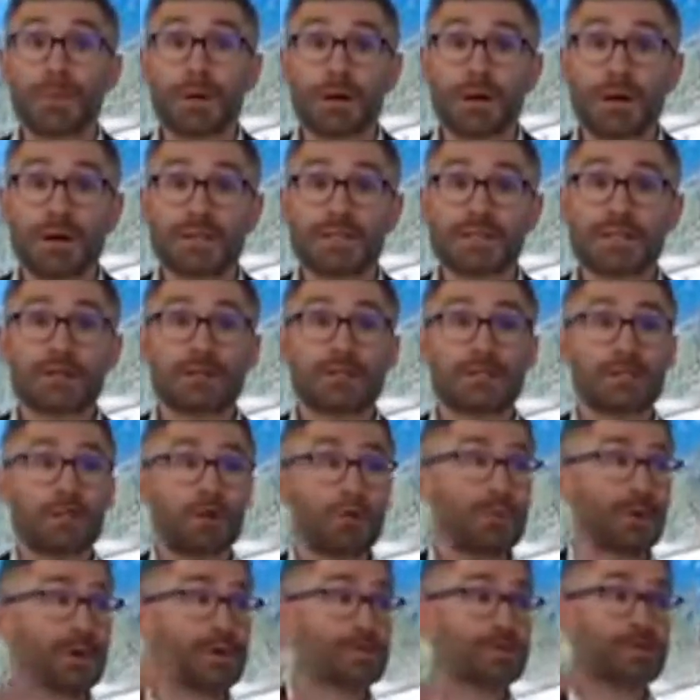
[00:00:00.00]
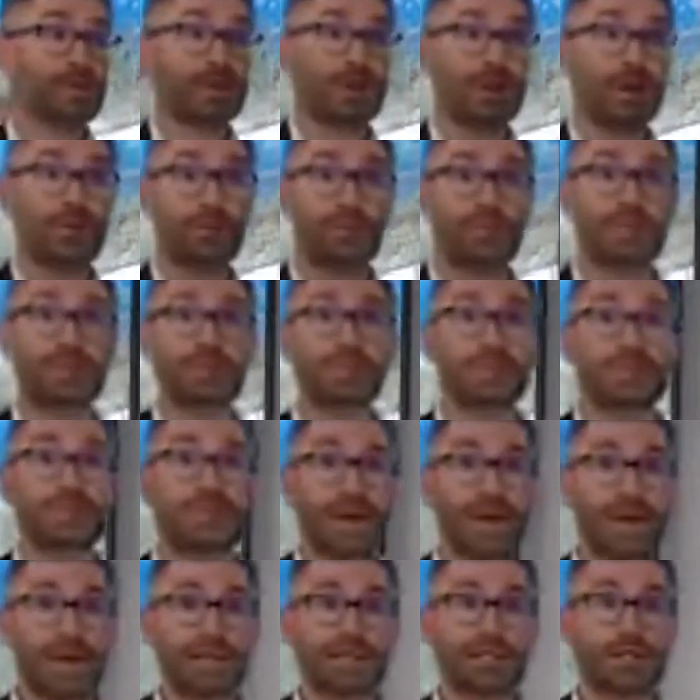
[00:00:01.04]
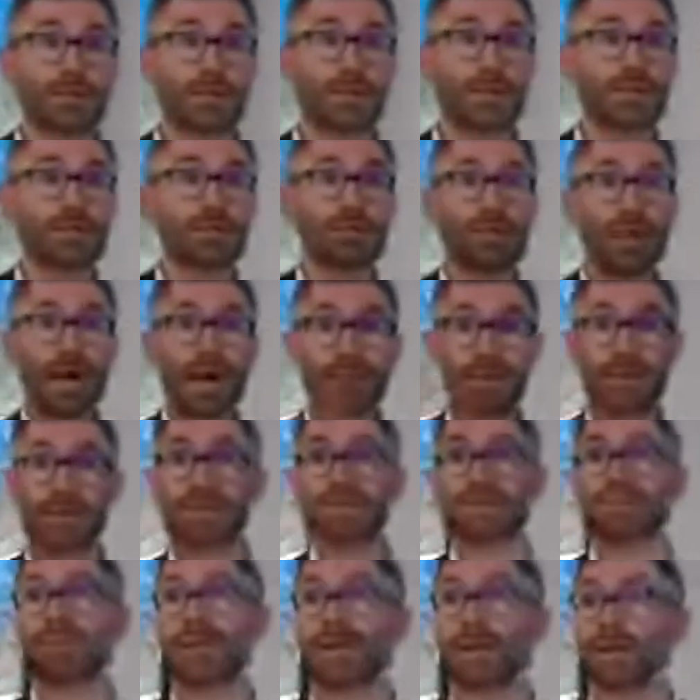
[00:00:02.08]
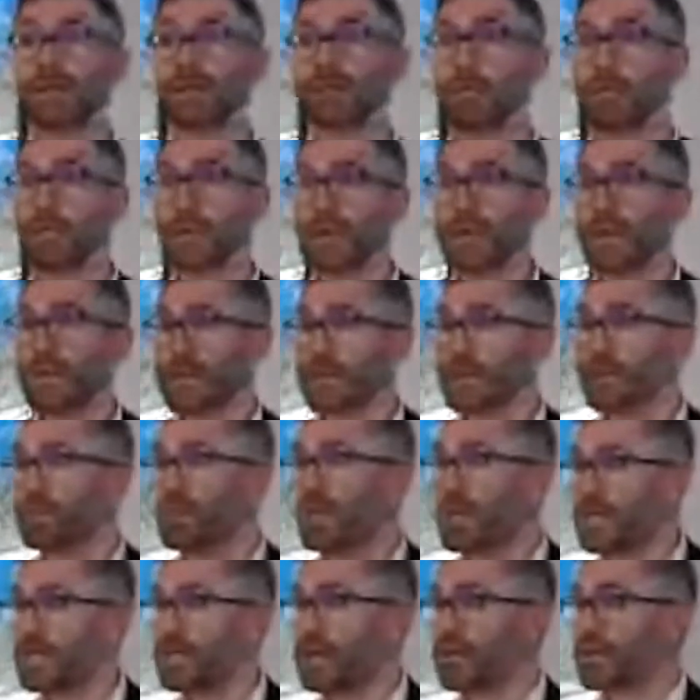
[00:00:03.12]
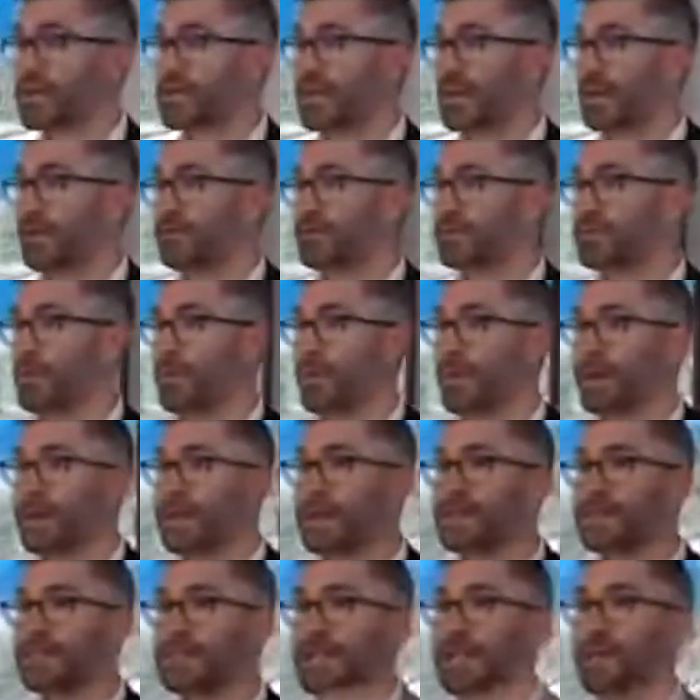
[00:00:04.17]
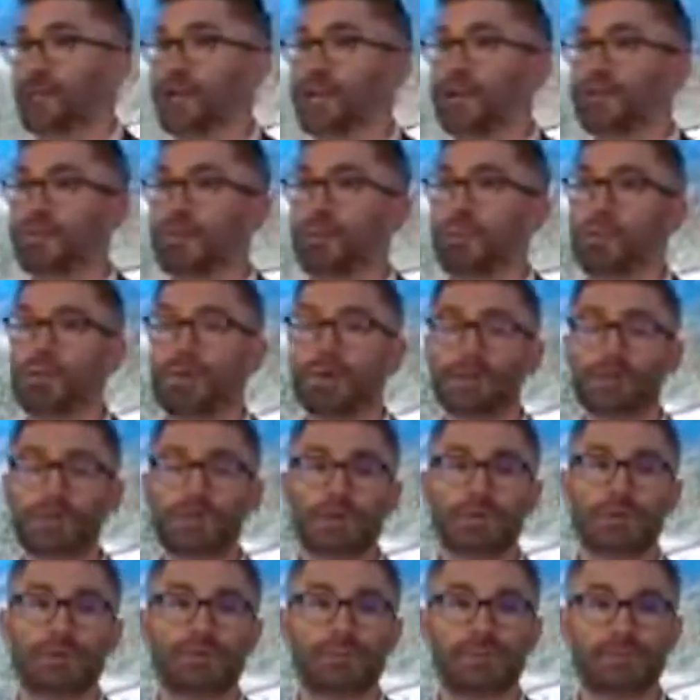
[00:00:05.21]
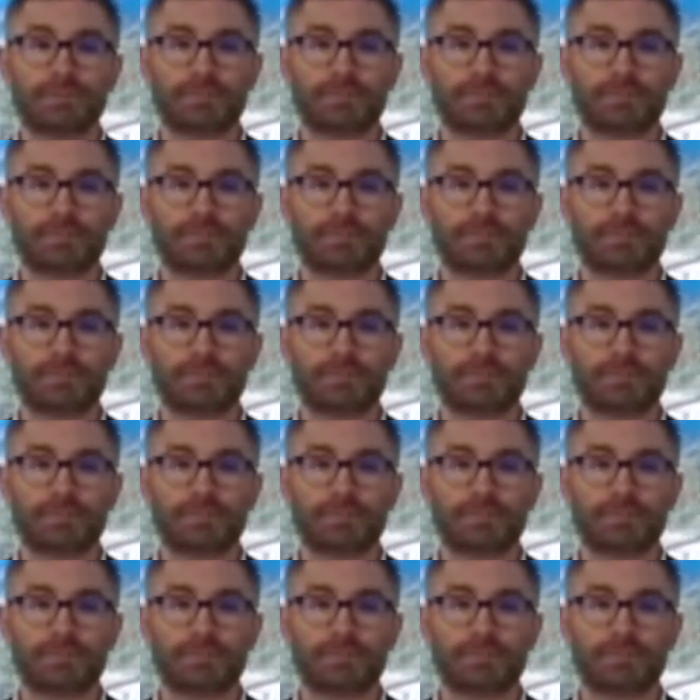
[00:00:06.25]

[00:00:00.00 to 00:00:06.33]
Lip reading: because there's so much open space, so much public space where we can express ourselves, where we can say whatever we want to.